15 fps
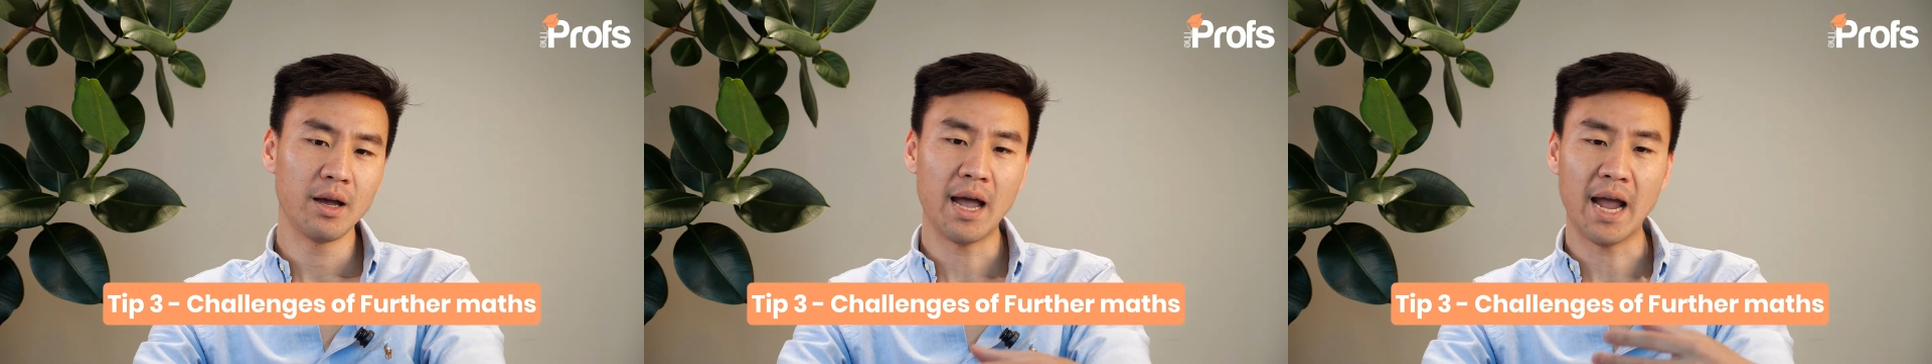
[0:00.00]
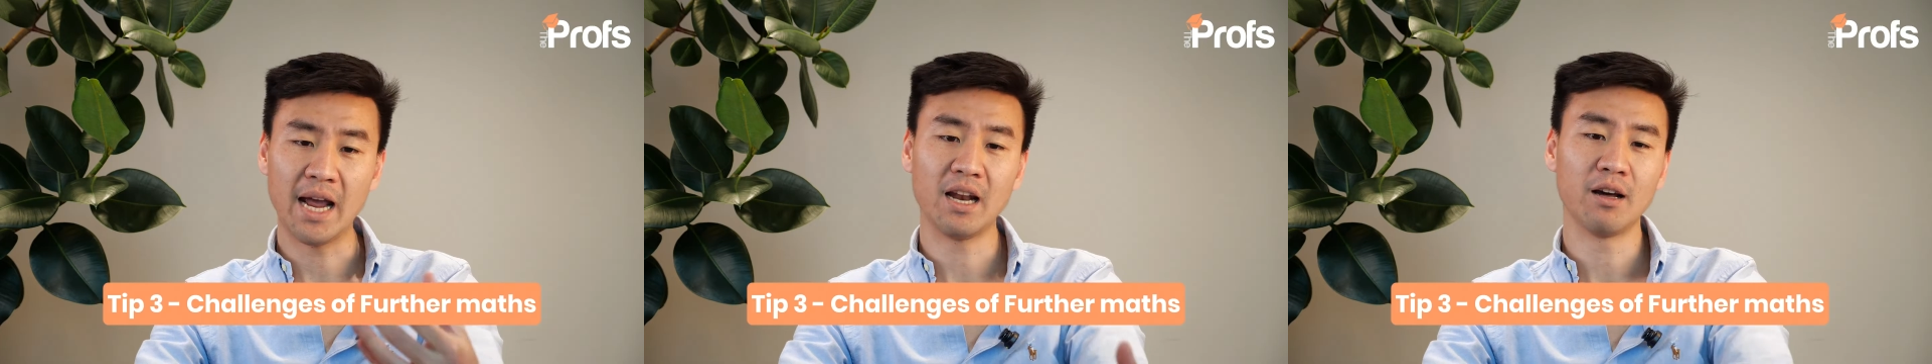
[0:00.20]

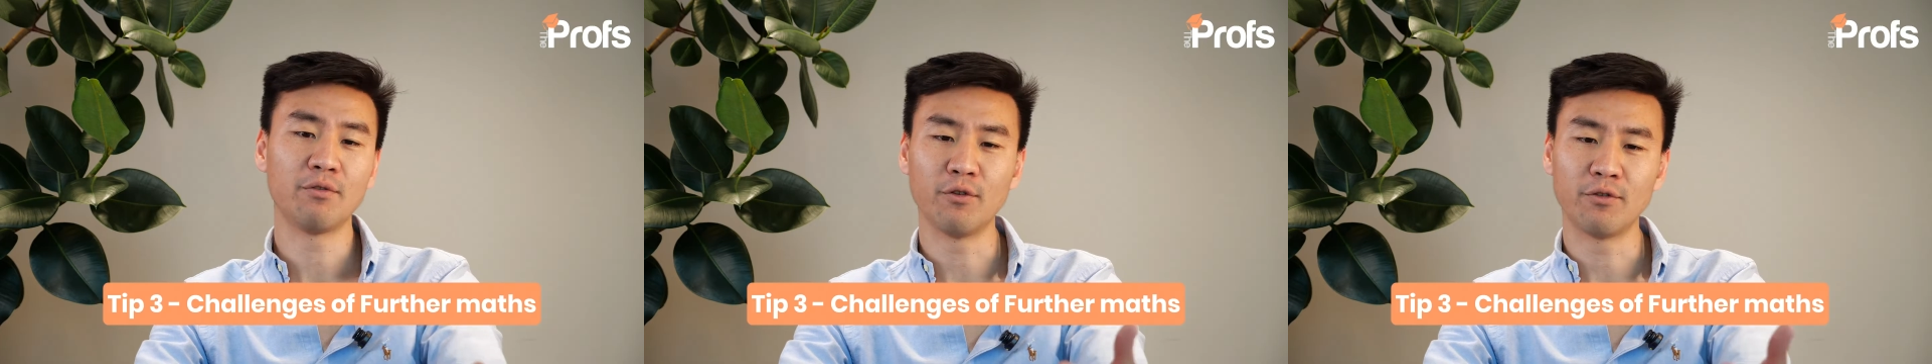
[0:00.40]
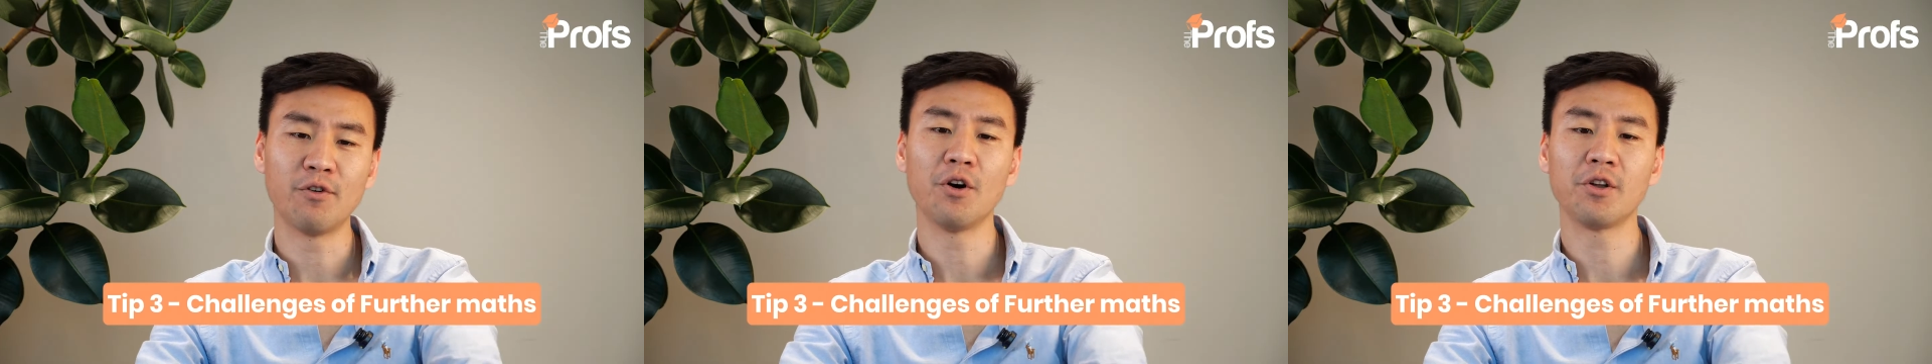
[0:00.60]

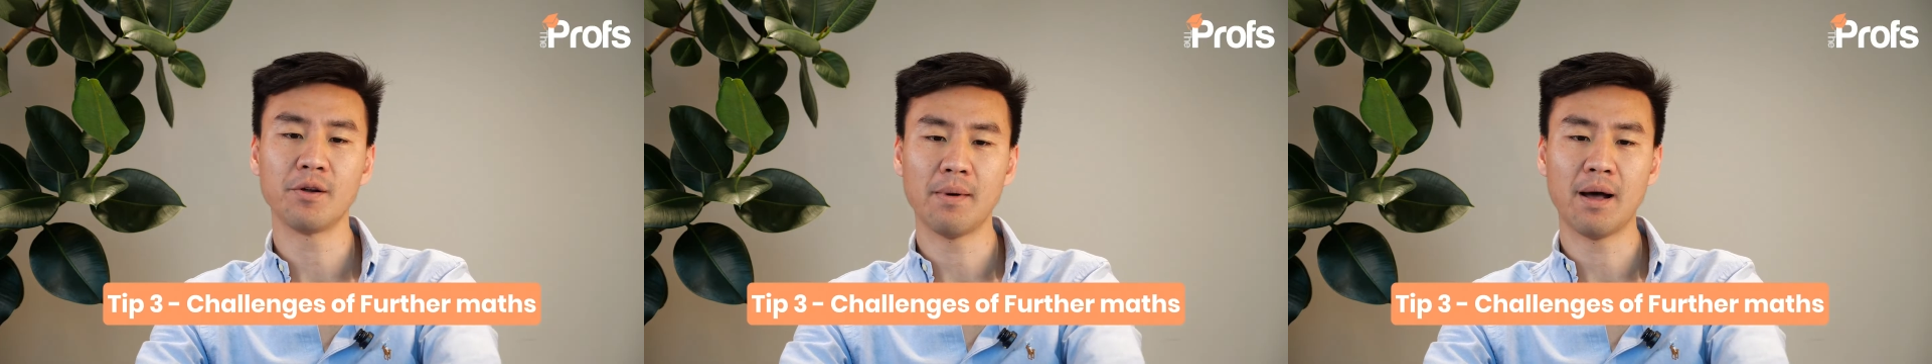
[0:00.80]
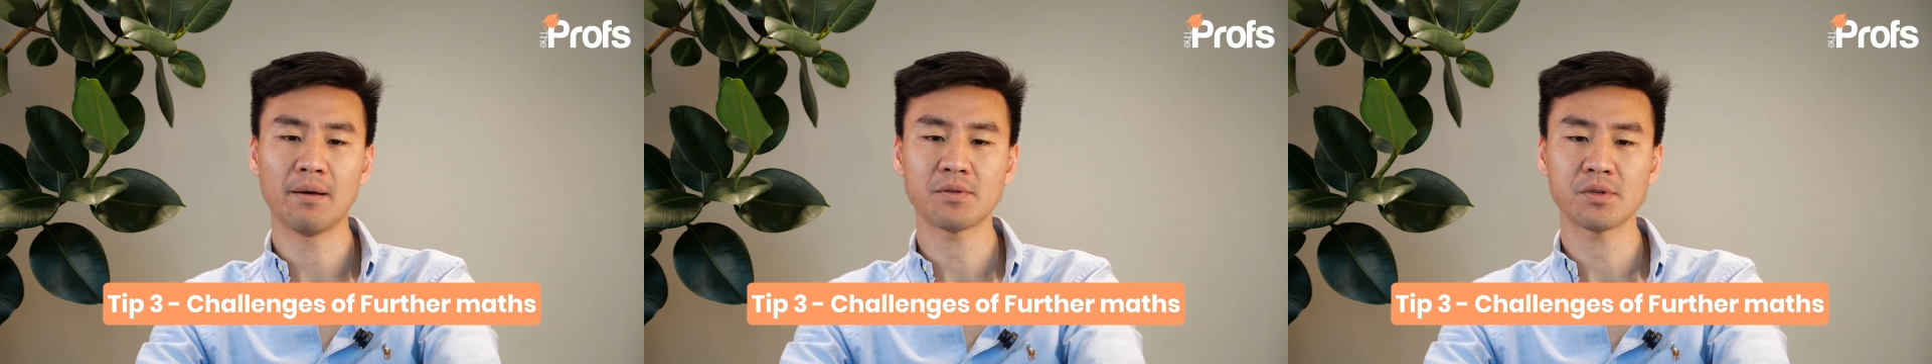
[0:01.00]
A-level further
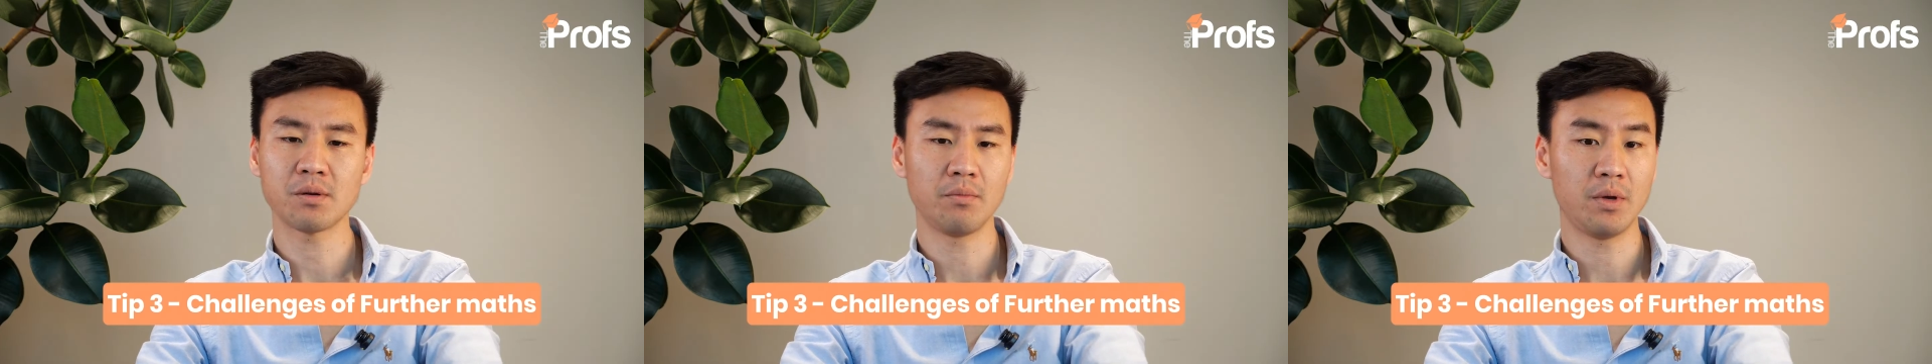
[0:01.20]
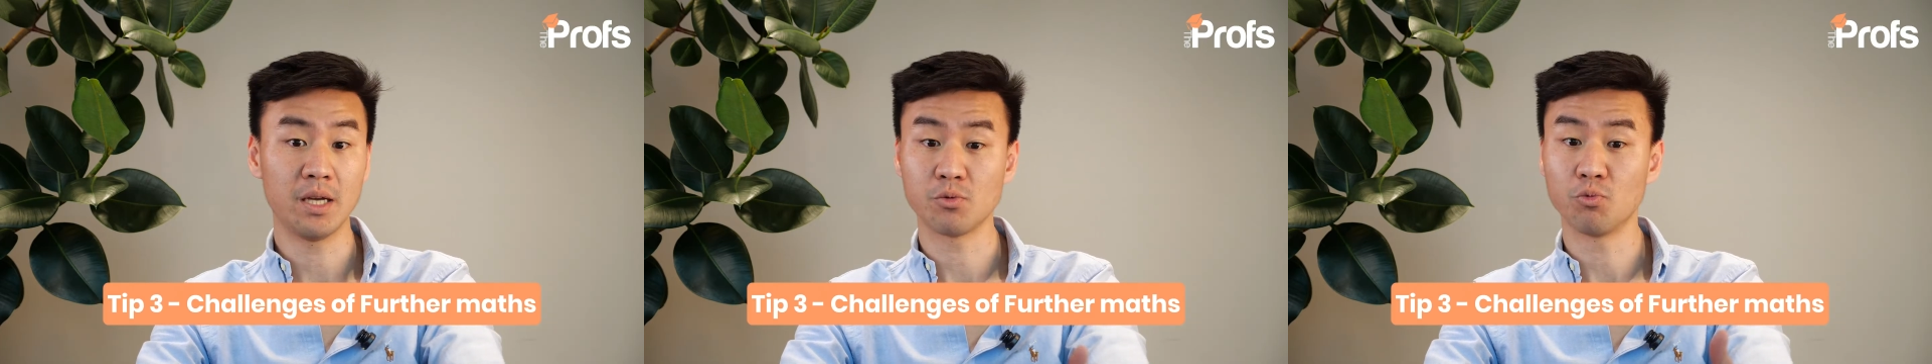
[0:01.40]

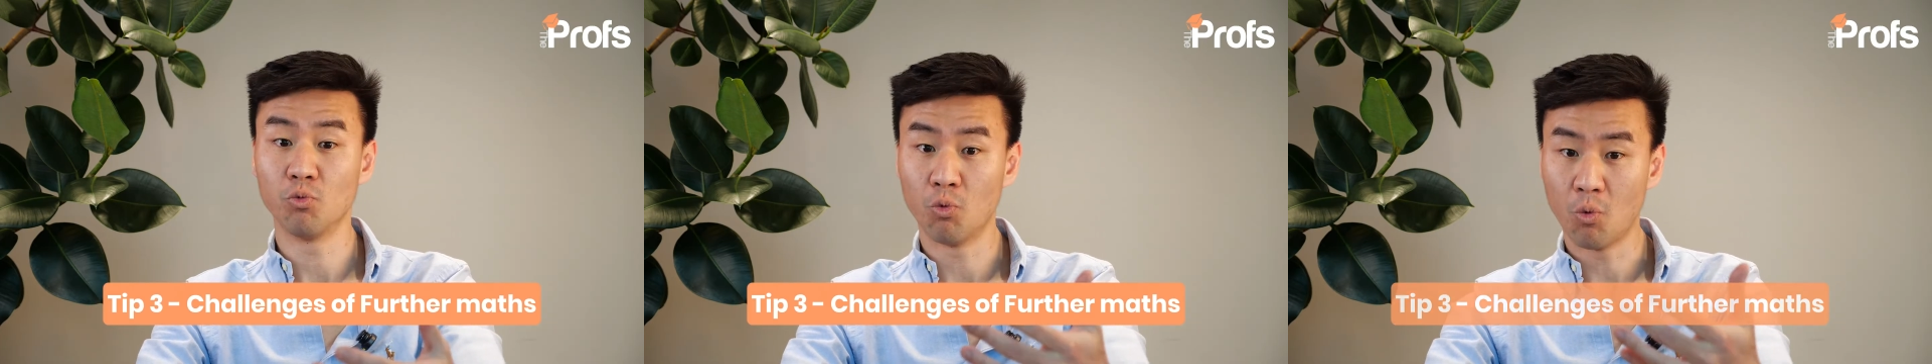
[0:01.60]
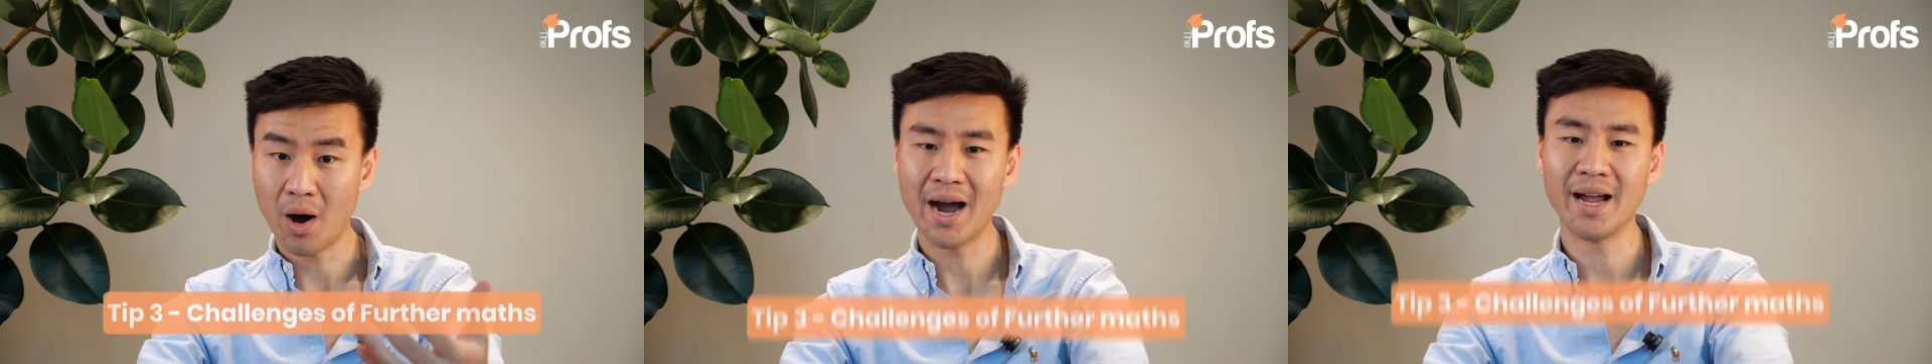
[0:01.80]
maths is
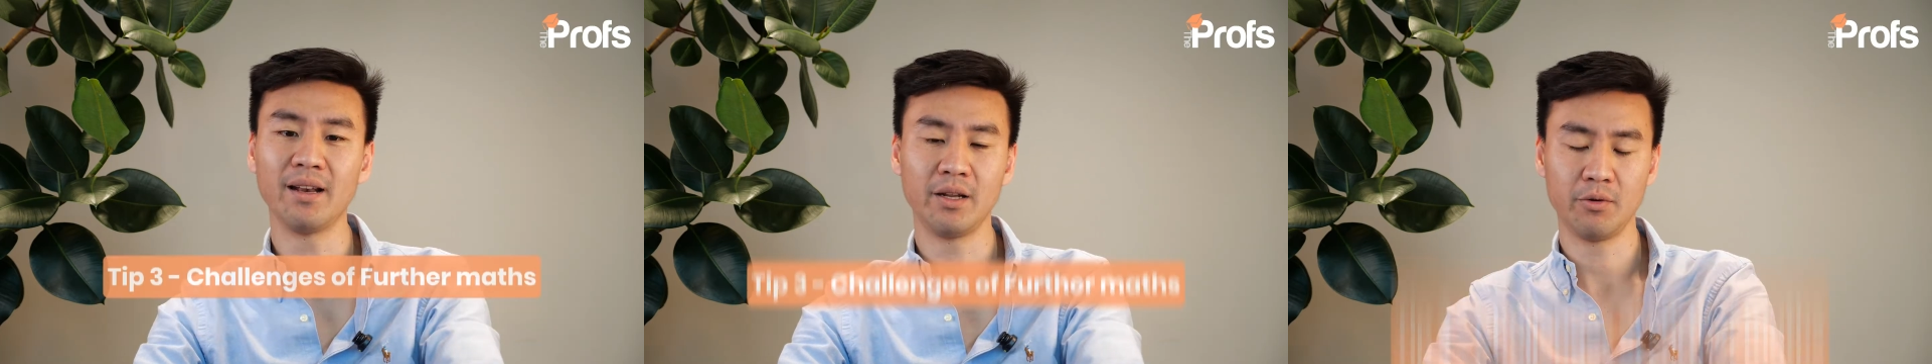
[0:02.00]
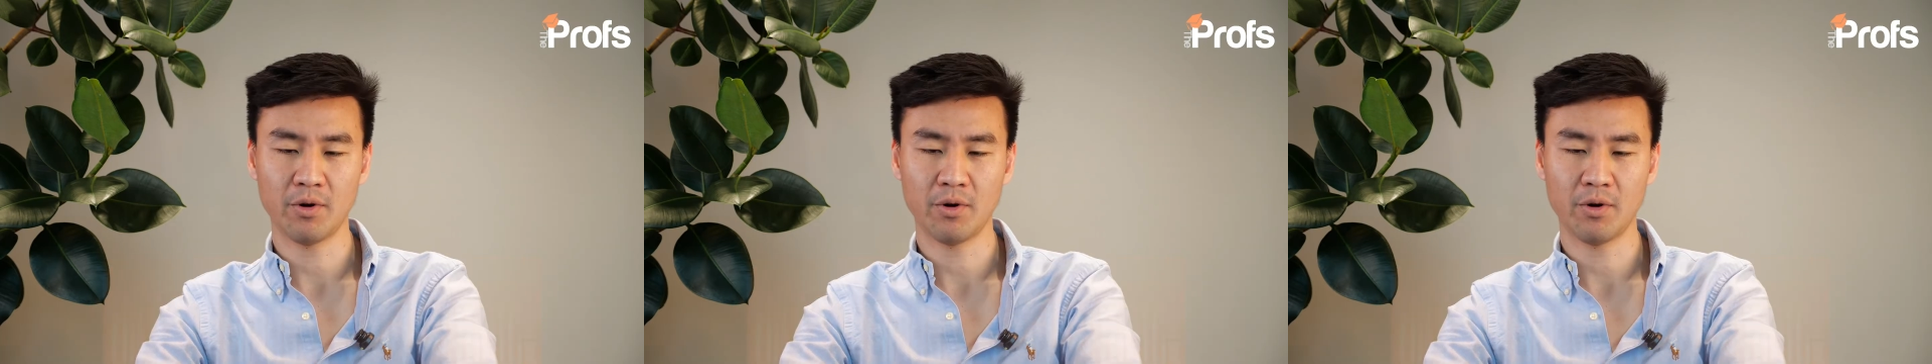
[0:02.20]
widely